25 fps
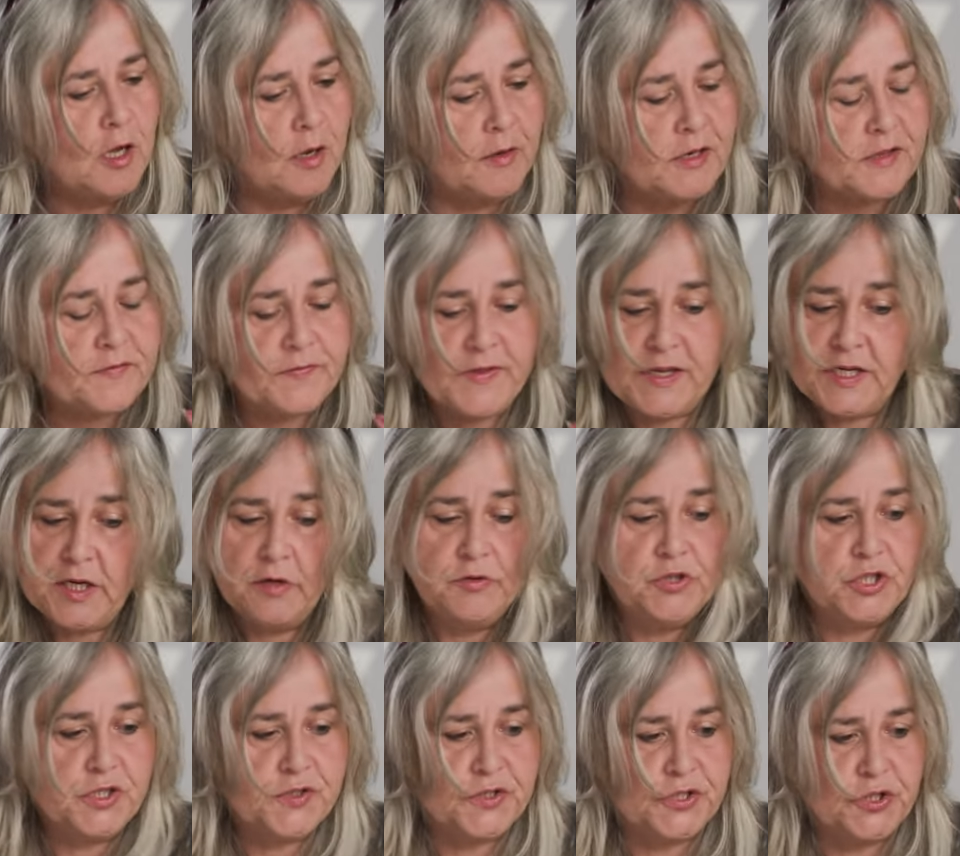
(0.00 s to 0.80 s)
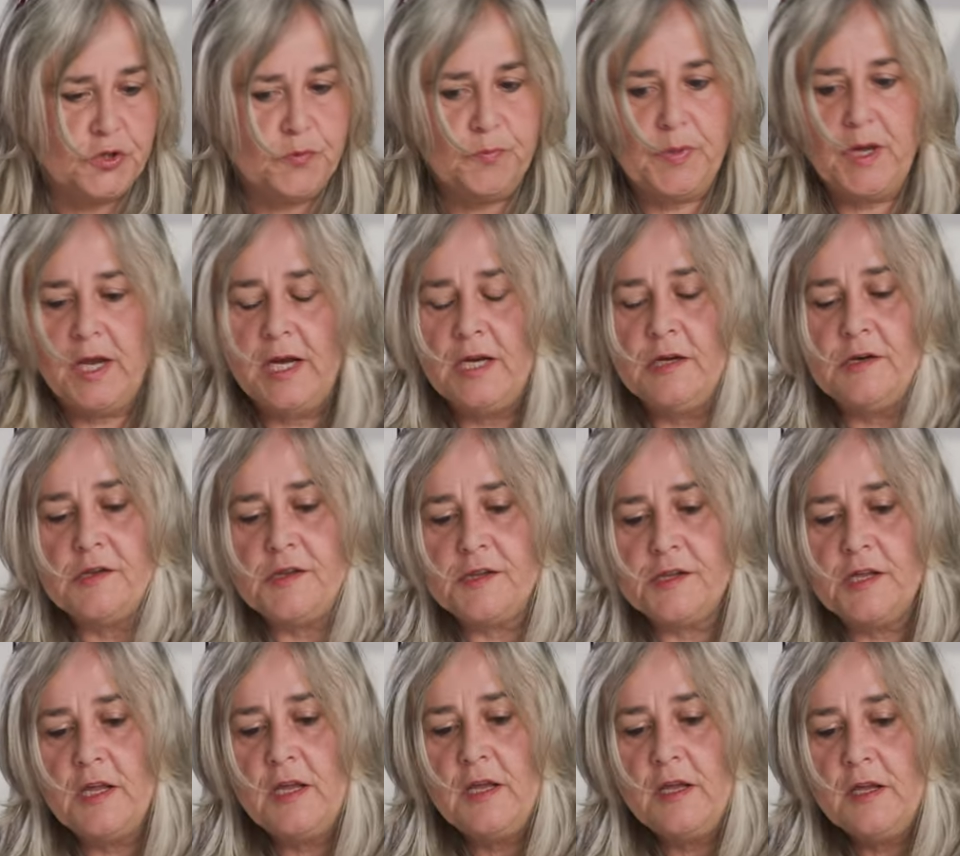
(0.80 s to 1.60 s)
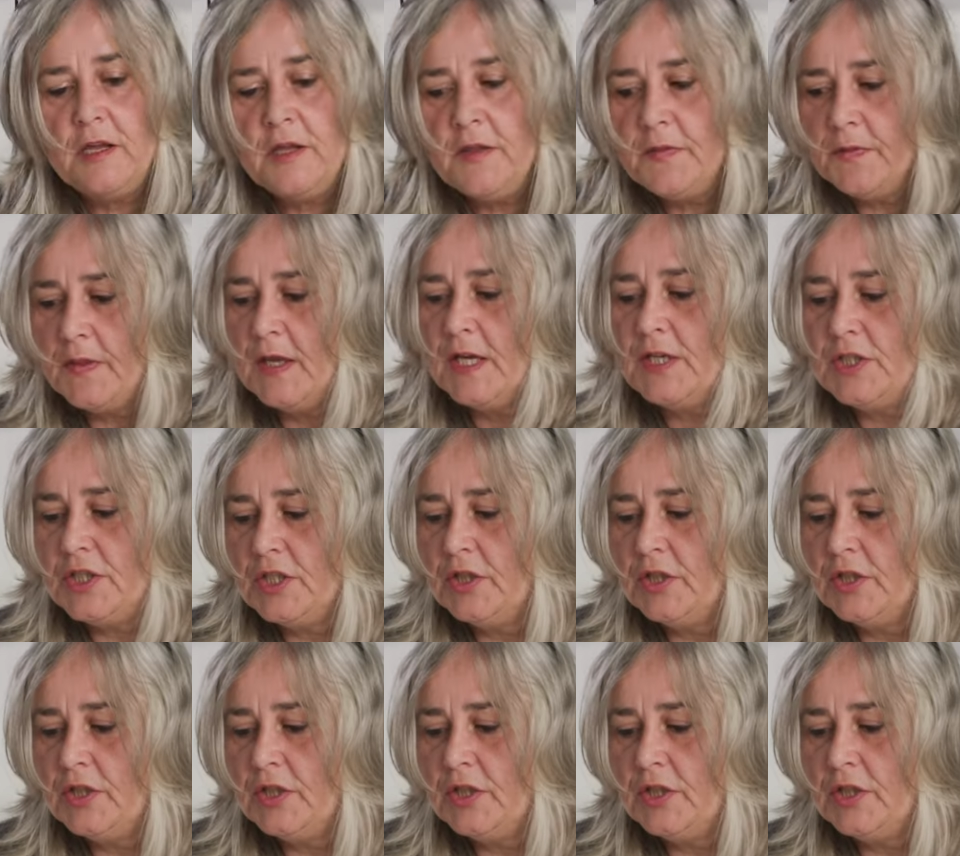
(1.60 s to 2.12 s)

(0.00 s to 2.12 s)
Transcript: I mean, they don't just do paints, they